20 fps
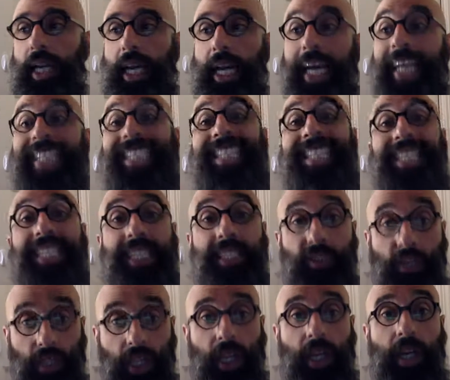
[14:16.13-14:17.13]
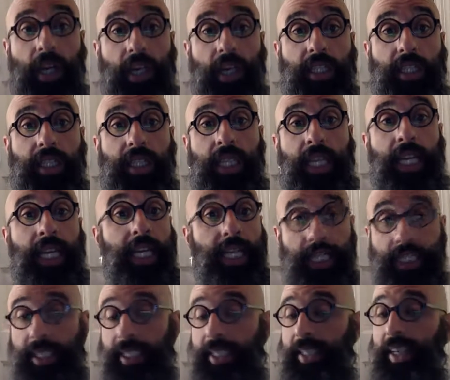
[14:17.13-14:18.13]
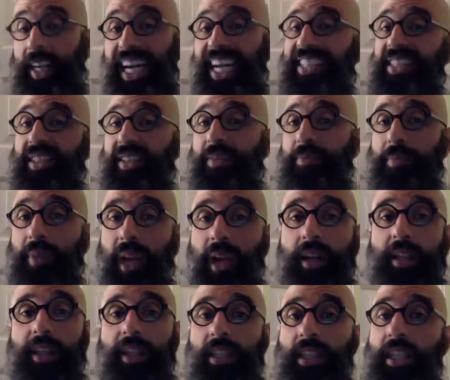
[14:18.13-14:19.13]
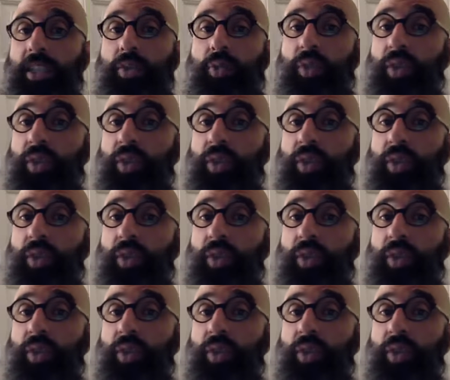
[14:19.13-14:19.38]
as it still does. Still has their monarchies.